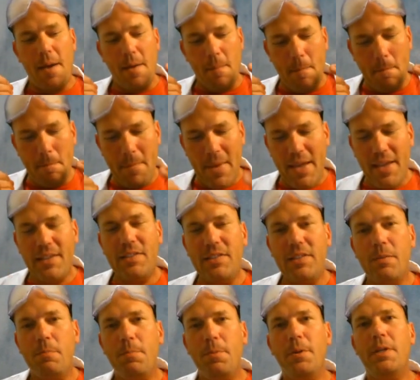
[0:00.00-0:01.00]
Make
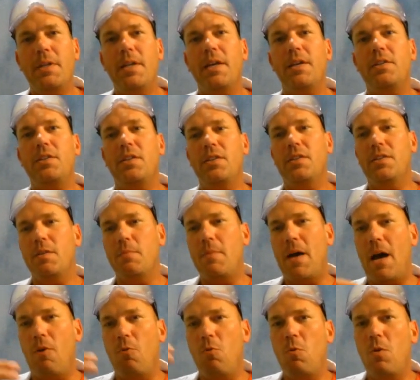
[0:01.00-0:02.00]
some predictions
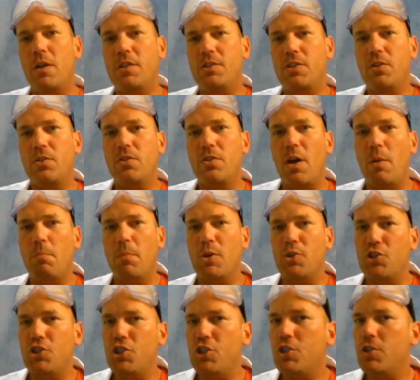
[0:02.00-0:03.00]
about what your
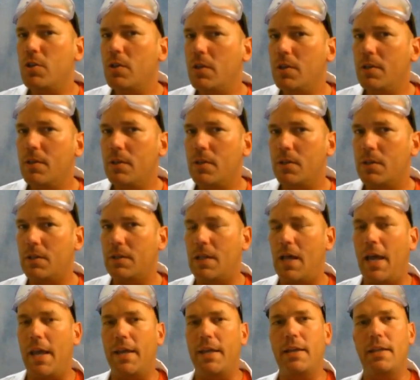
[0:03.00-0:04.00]
numbers should look
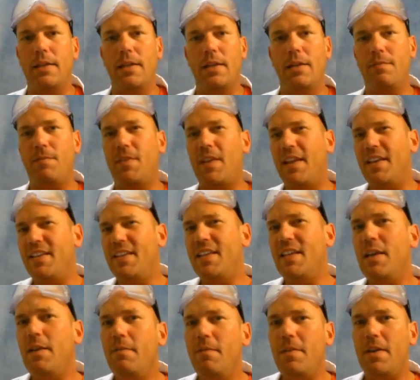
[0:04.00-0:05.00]
like. And if they
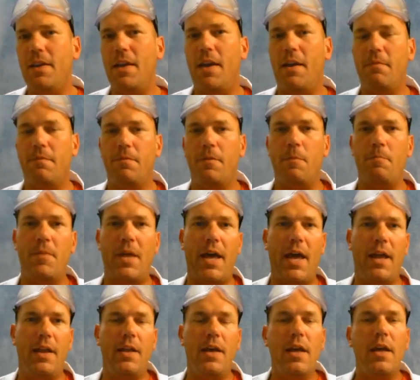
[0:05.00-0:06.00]
deviate from
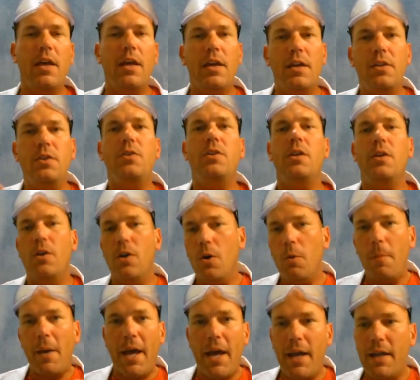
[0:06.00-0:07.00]
that, you can
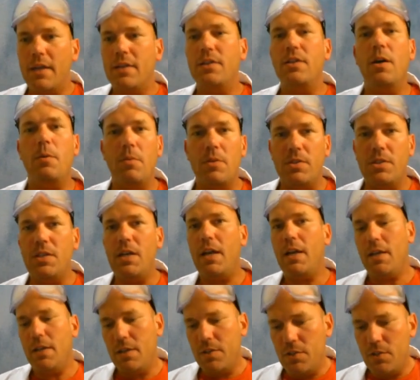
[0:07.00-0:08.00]
go back and double
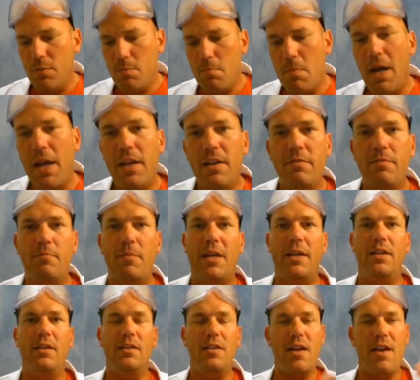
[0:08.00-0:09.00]
check because you might have
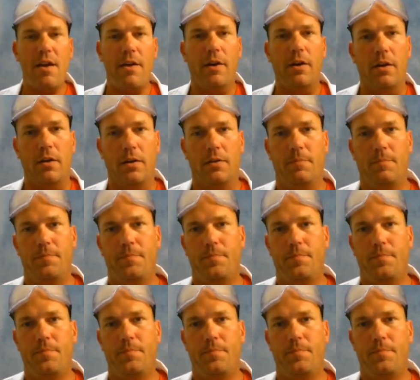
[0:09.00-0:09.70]
made an error.